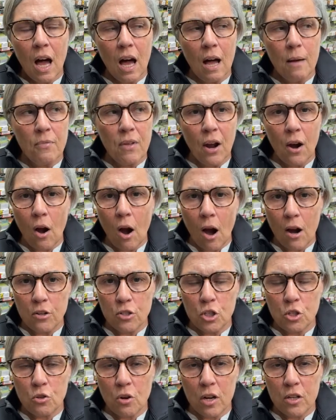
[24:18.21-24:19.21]
Um, there
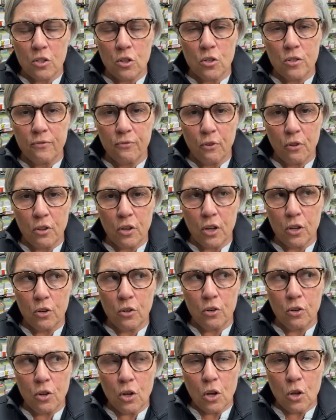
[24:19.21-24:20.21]
are instructors for
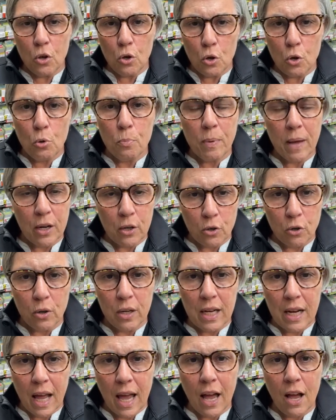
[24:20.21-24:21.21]
the hoop and
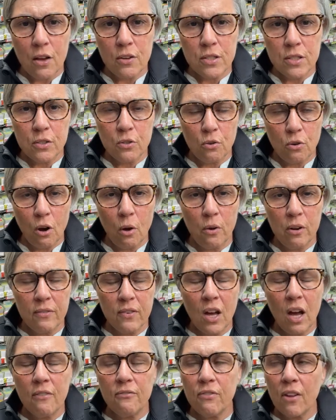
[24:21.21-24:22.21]
greenhouse
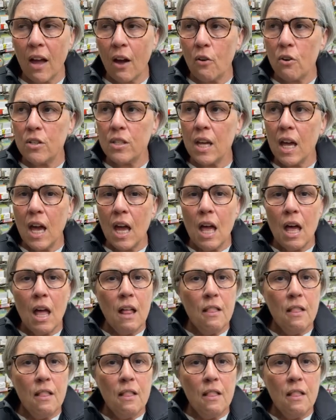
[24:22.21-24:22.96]
growing of cut flowers.